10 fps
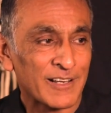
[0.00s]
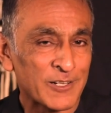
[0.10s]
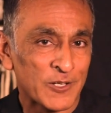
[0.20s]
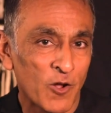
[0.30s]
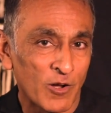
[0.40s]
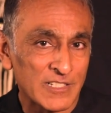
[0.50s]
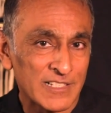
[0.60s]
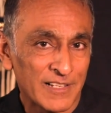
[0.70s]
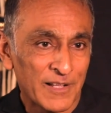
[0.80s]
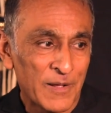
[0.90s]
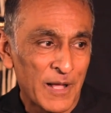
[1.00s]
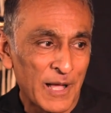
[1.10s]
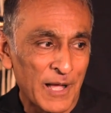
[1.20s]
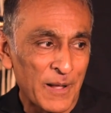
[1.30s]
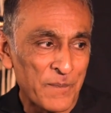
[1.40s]
not
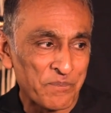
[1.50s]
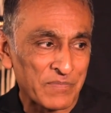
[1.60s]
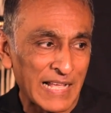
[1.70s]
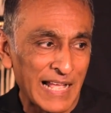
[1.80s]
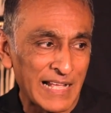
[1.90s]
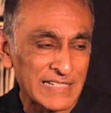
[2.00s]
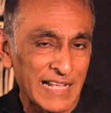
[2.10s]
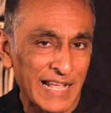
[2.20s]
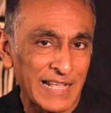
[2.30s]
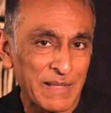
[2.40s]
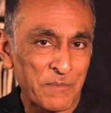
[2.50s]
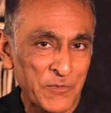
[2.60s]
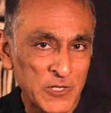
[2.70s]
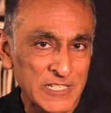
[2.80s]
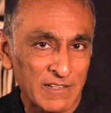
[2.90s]
as a
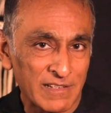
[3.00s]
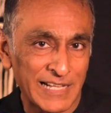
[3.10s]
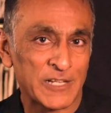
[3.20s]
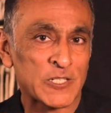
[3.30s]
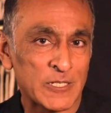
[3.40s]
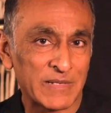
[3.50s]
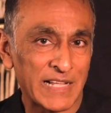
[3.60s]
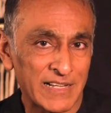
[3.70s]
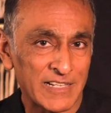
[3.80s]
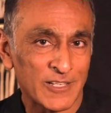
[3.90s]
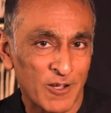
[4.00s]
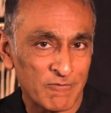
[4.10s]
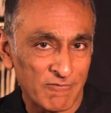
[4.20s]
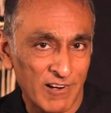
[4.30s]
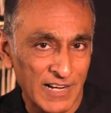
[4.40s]
musical instrument in its
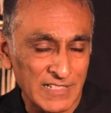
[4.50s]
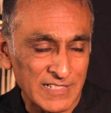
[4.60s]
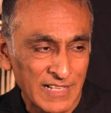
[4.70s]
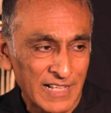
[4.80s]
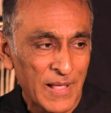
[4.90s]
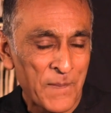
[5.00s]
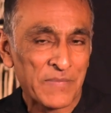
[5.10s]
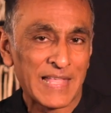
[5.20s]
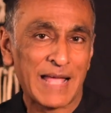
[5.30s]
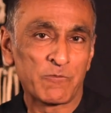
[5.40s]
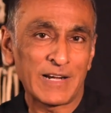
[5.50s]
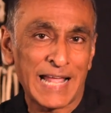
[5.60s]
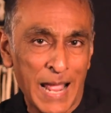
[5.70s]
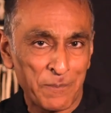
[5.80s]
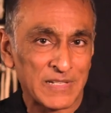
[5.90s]
own right. And what
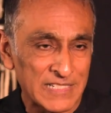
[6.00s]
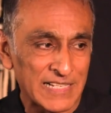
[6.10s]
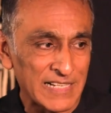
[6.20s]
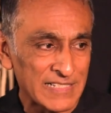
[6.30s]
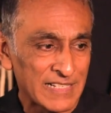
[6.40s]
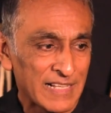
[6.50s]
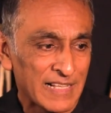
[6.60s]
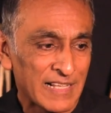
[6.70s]
happens is,